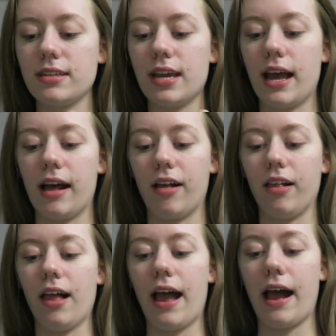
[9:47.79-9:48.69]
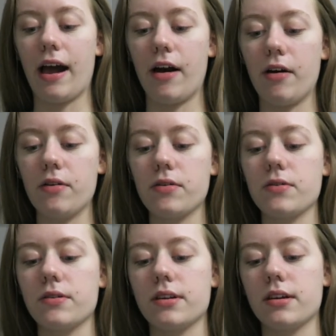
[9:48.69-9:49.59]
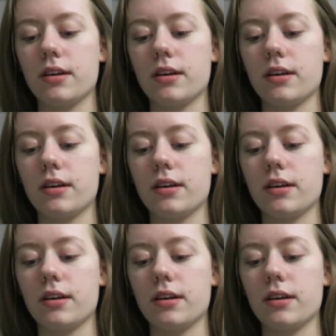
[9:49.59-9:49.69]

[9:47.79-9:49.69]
tell how